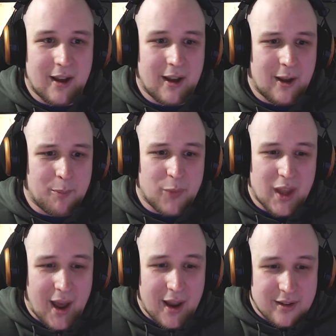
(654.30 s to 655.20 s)

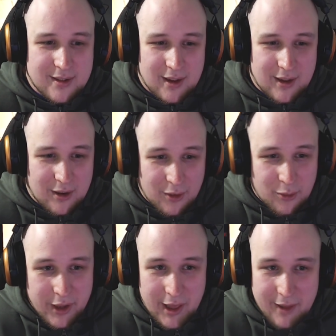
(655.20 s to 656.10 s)
And
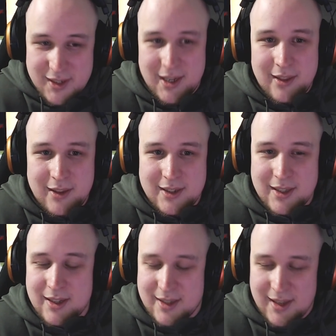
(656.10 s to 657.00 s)
although they've said these
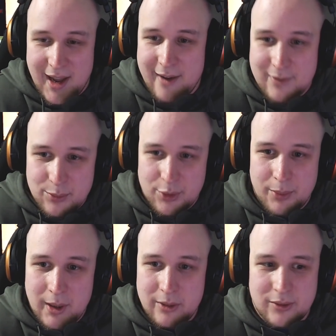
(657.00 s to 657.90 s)
things, they haven't
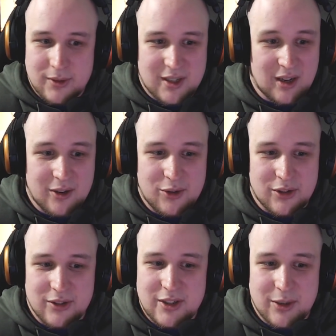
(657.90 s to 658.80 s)
proposed
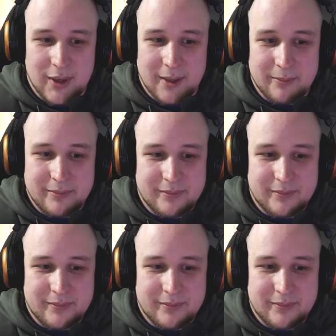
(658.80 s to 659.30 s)
solutions to it.